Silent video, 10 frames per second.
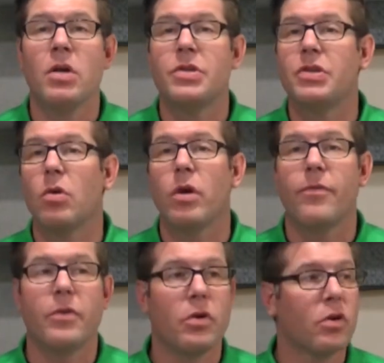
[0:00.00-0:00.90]
So
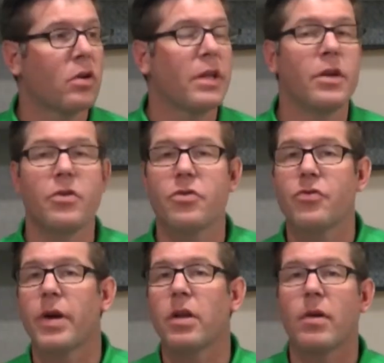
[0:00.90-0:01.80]
if you're cleaning your
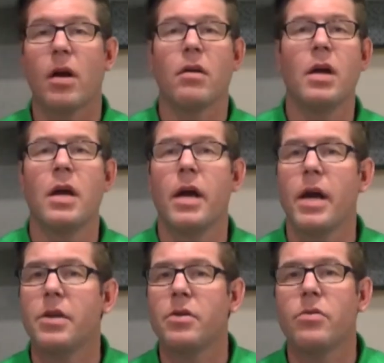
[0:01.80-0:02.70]
trailer out
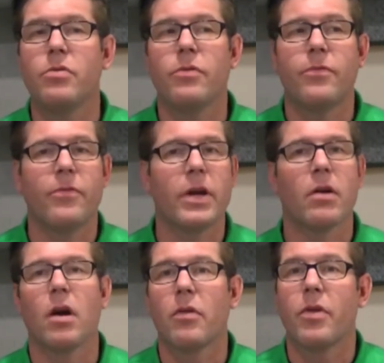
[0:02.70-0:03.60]
and you
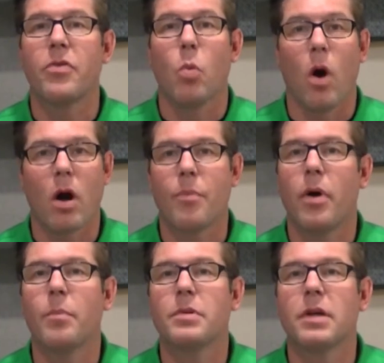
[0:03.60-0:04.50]
figure out that the water
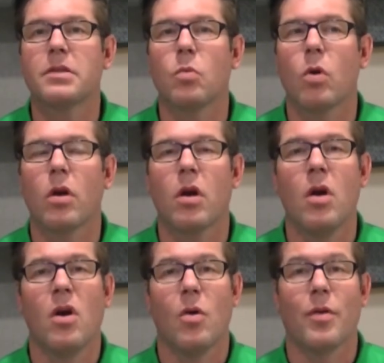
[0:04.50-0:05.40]
pump doesn't work,
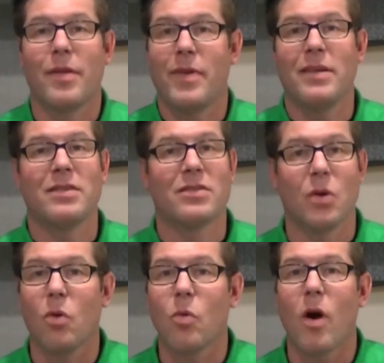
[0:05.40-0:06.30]
or that they
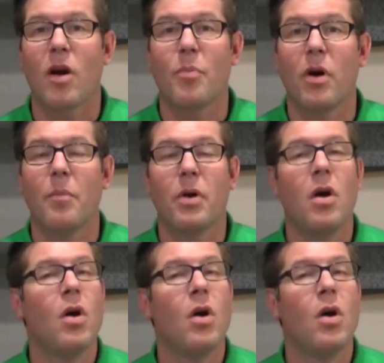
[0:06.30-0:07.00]
stole the water pump,